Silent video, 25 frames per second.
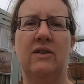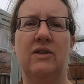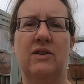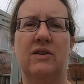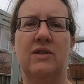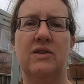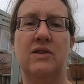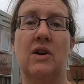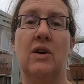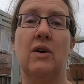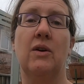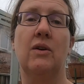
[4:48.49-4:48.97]

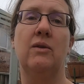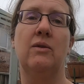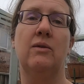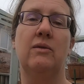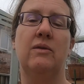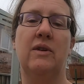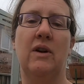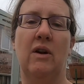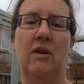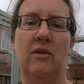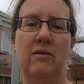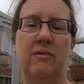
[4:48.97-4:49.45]
So,
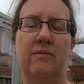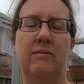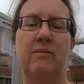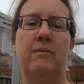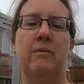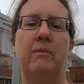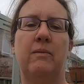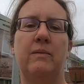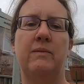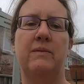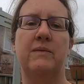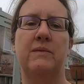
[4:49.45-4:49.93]
you know,
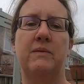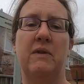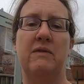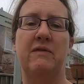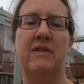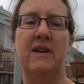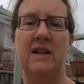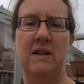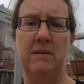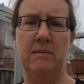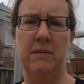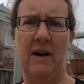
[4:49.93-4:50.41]
the
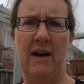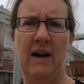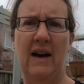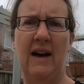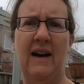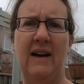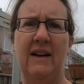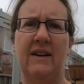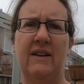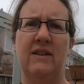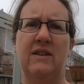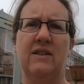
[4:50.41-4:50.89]
feeding by
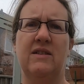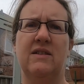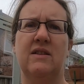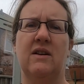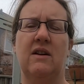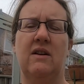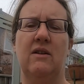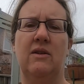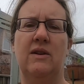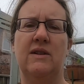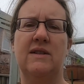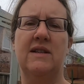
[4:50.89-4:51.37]
hand, so
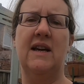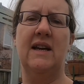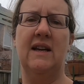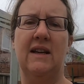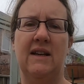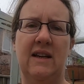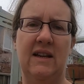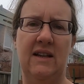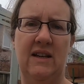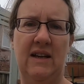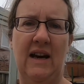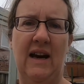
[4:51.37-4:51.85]
it's hidden
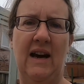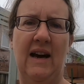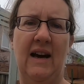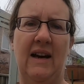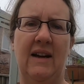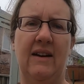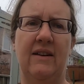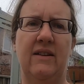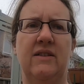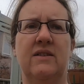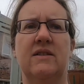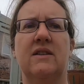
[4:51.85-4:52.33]
in your
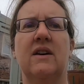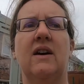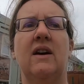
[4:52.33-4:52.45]
hand.